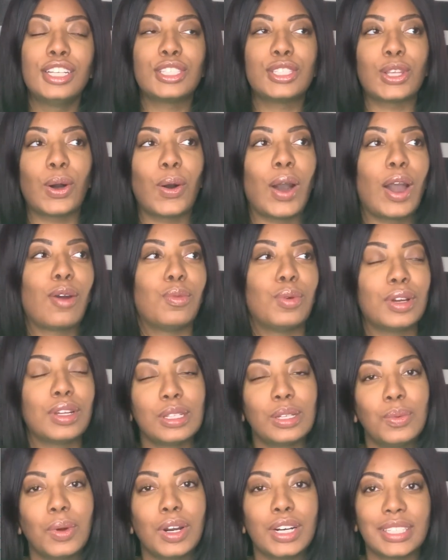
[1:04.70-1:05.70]
So I
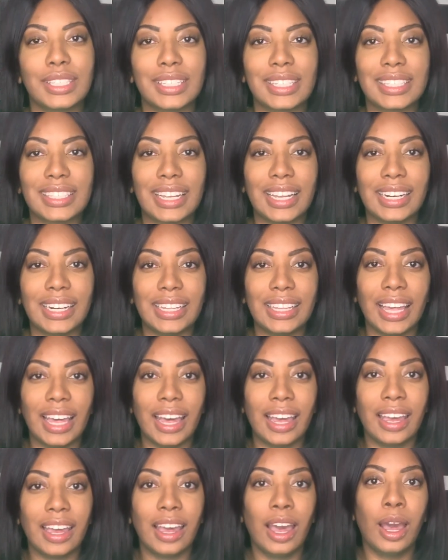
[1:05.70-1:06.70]
really wanted to study
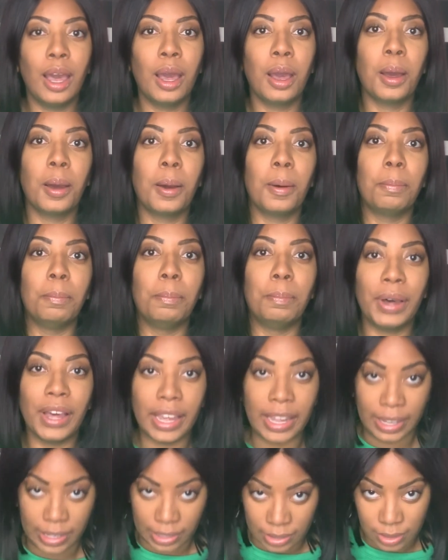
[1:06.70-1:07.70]
that.
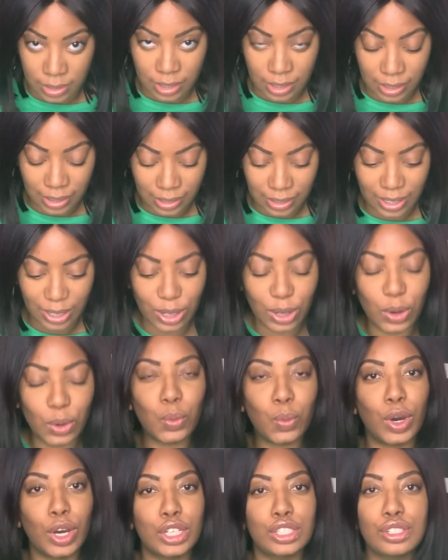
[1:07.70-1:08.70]
But
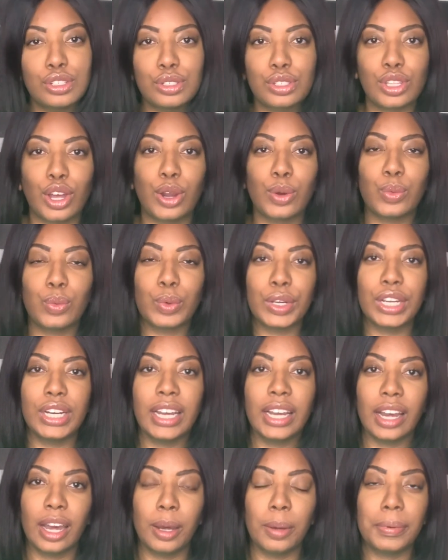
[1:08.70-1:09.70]
once you start
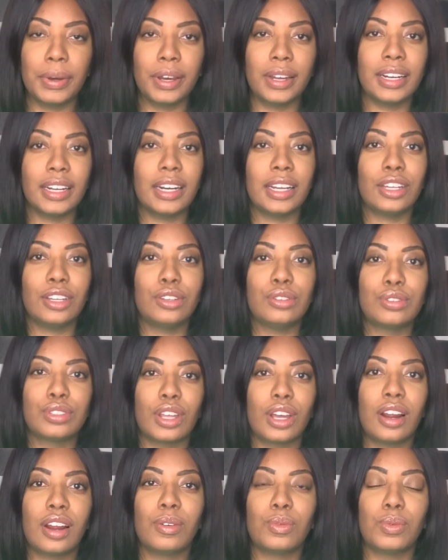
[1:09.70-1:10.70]
reading up on it and you
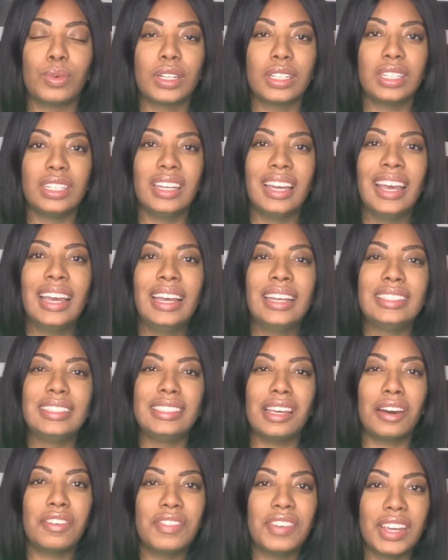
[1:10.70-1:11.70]
start really
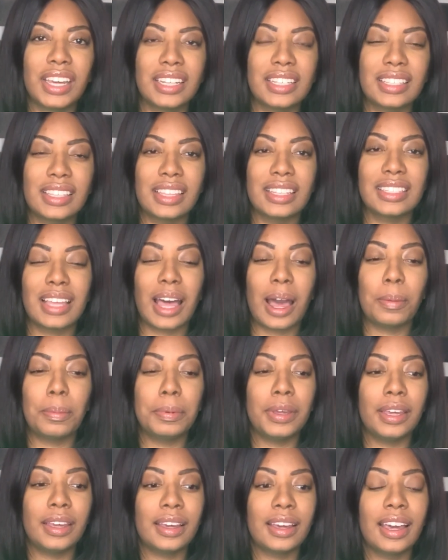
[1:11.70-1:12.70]
delving into the
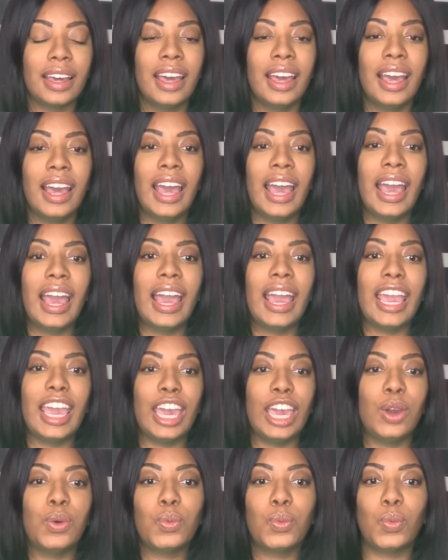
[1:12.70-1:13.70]
topic,
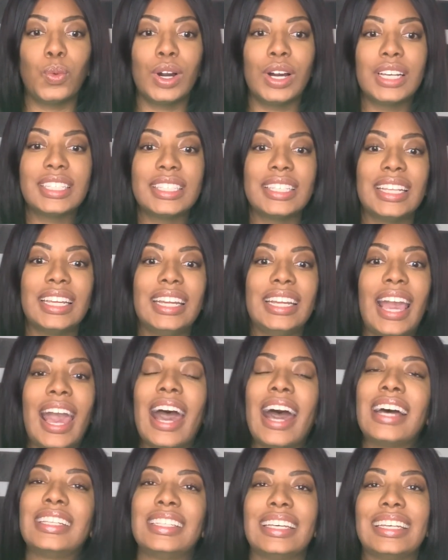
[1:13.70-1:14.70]
it wasn't
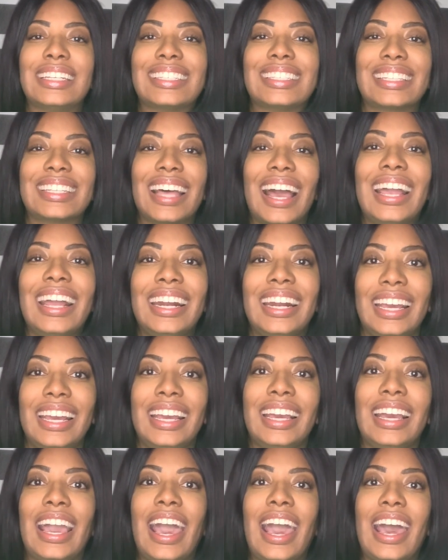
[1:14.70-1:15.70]
as
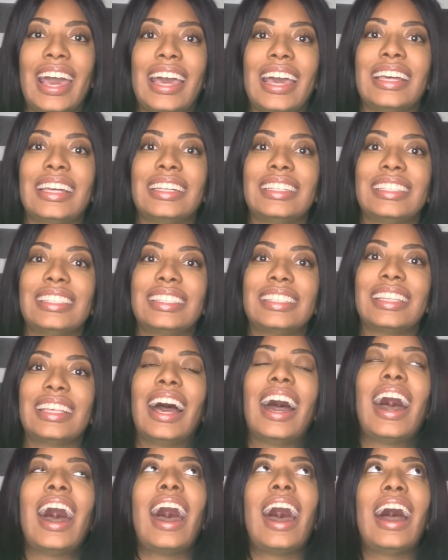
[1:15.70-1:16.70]
exciting as
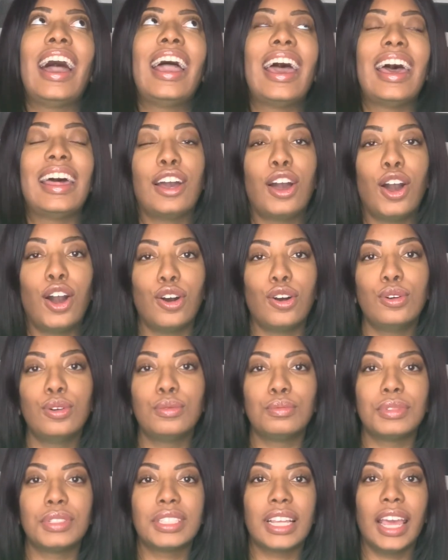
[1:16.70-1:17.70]
I had
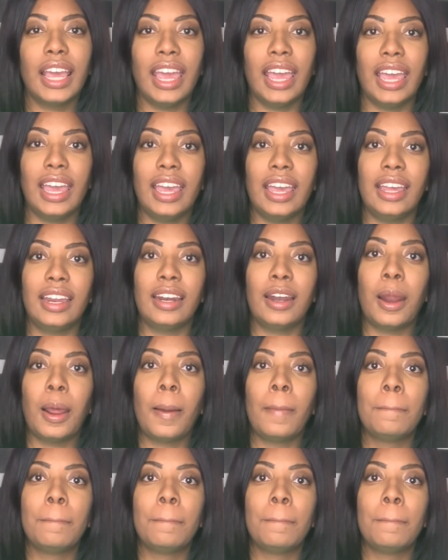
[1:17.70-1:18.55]
hoped, and